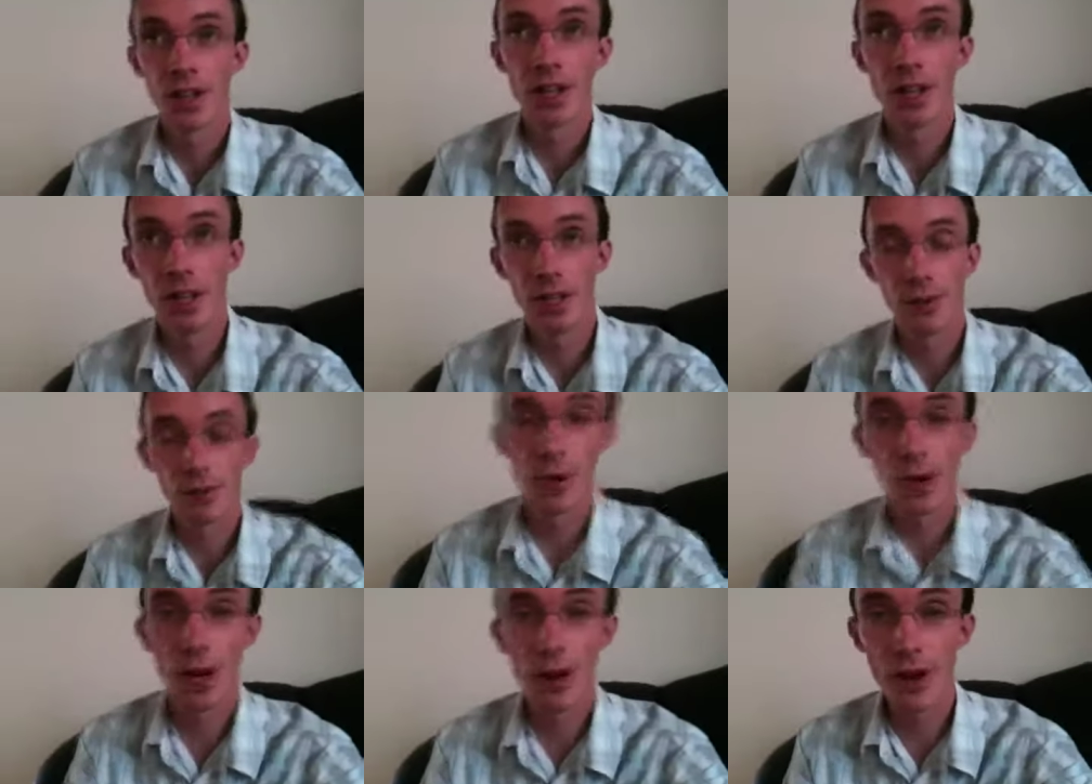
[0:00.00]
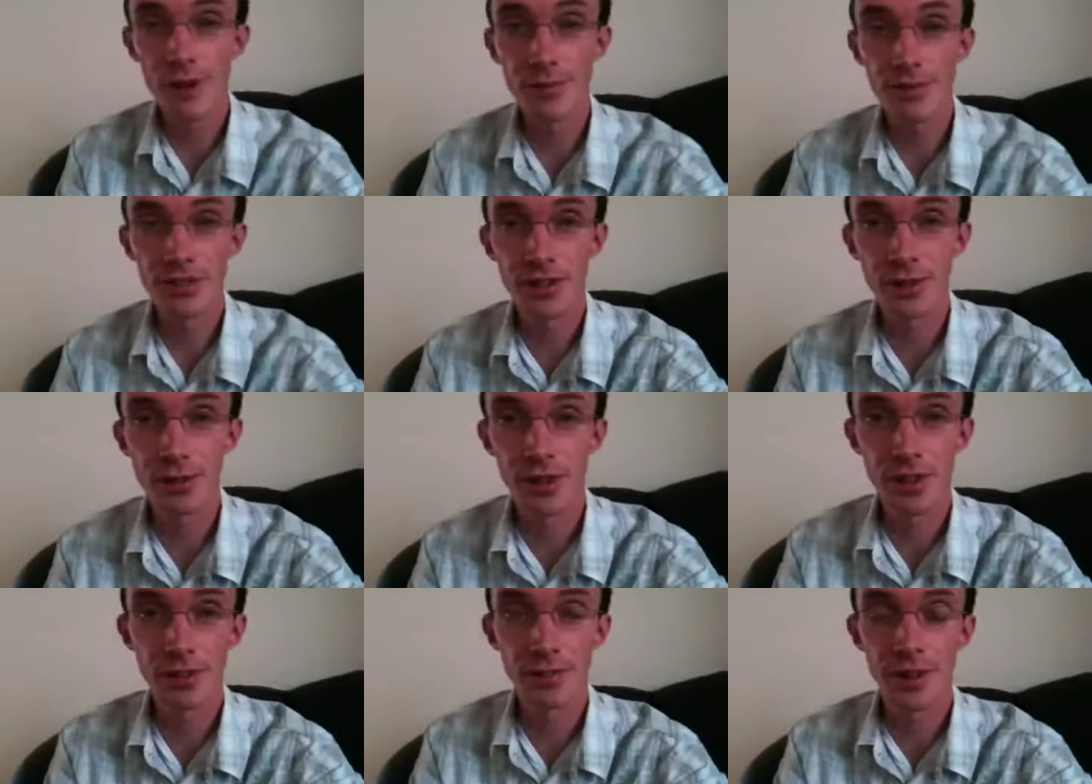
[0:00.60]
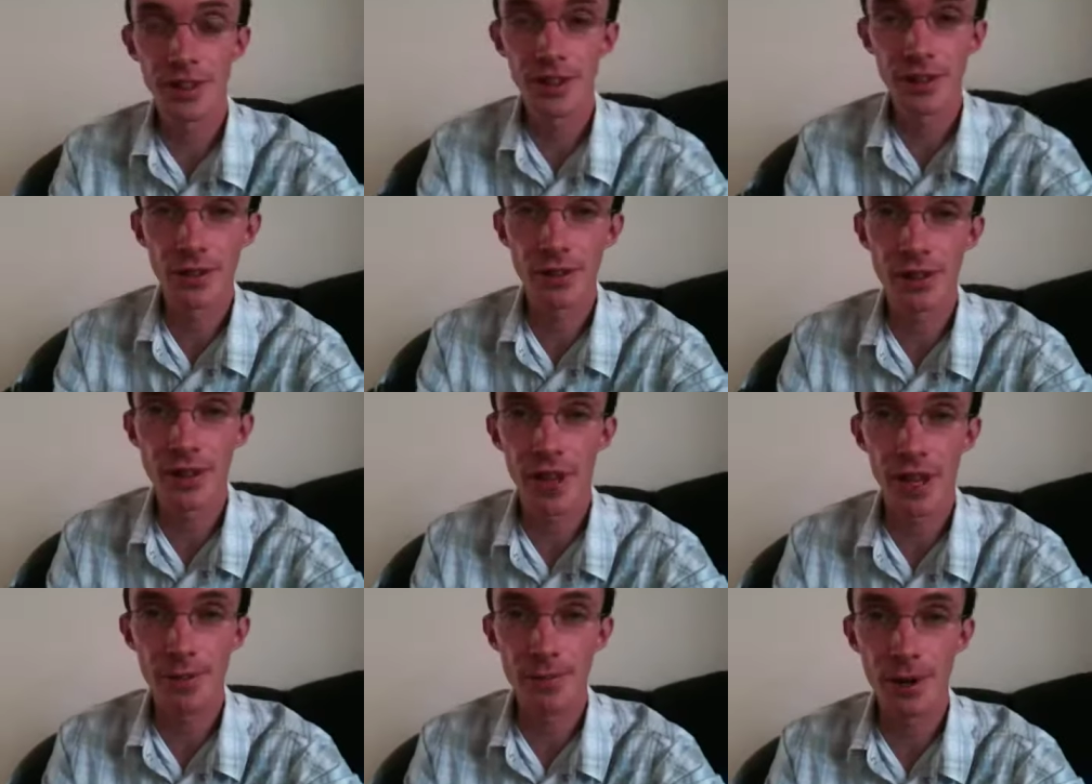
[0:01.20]
Uh, well, I'm still going to be
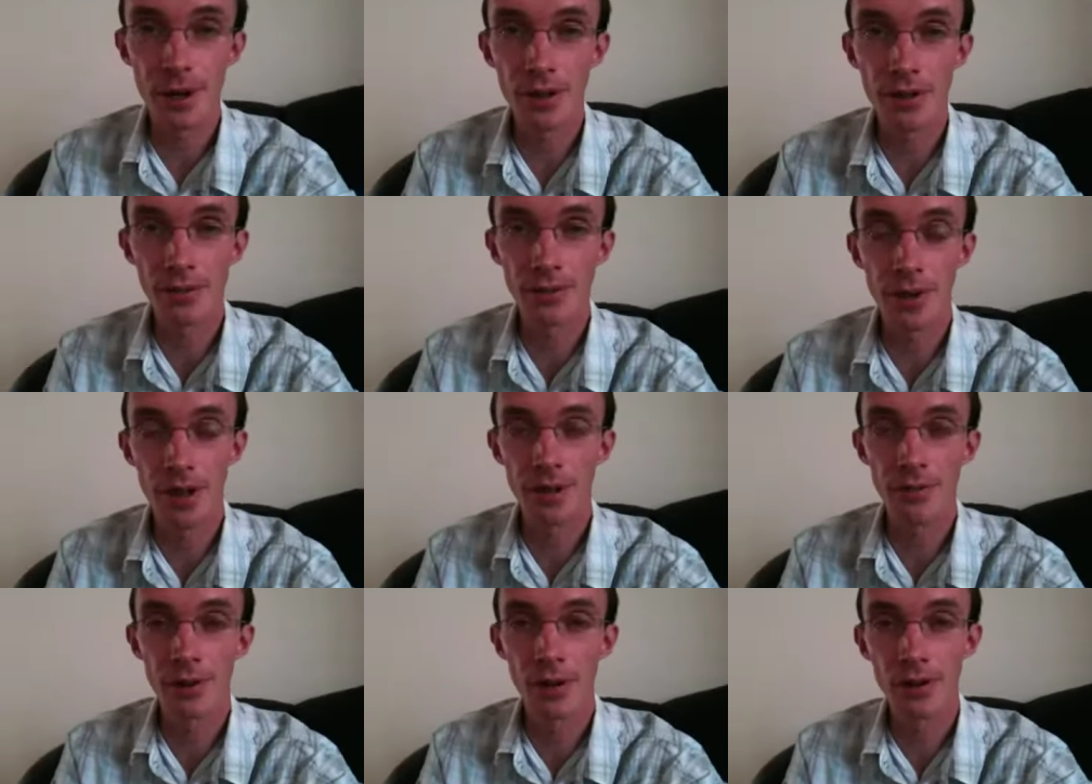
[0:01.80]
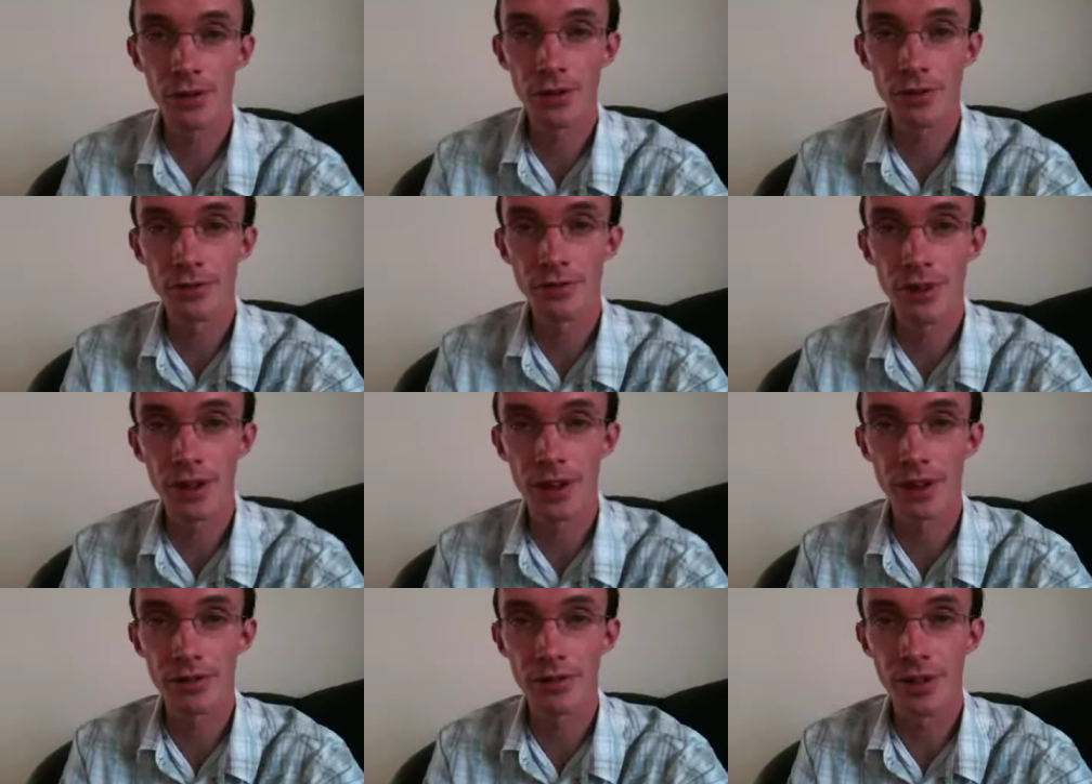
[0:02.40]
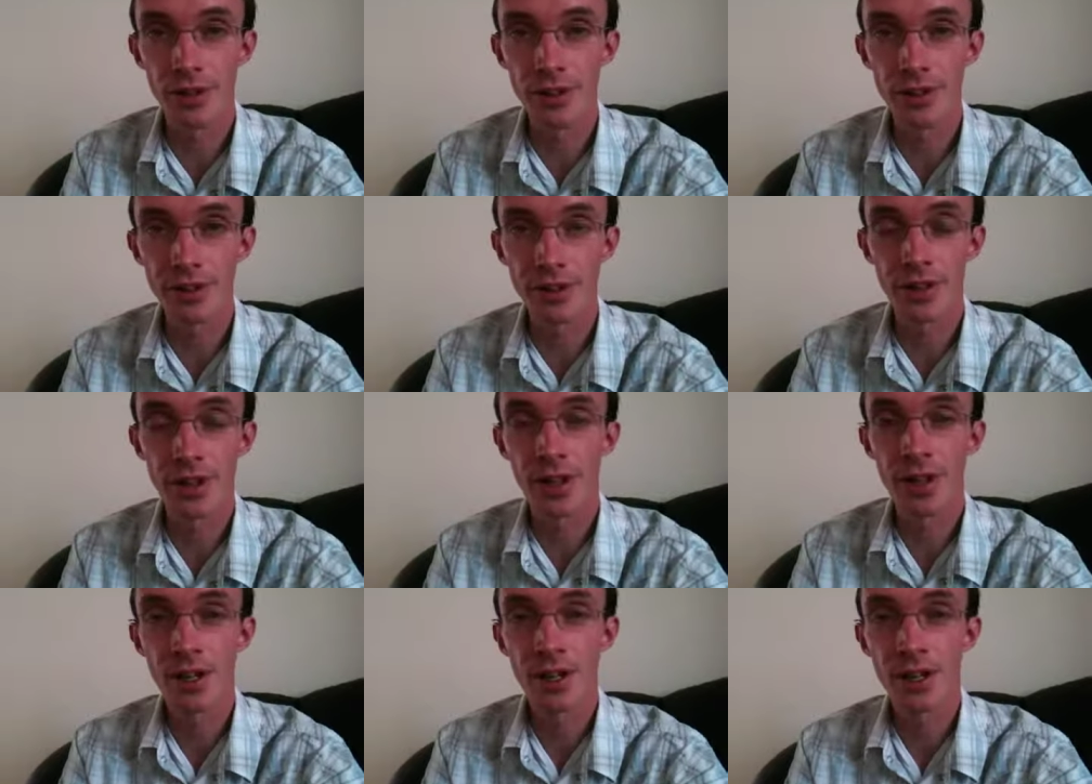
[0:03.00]
doing that. Both me and my good friend Chris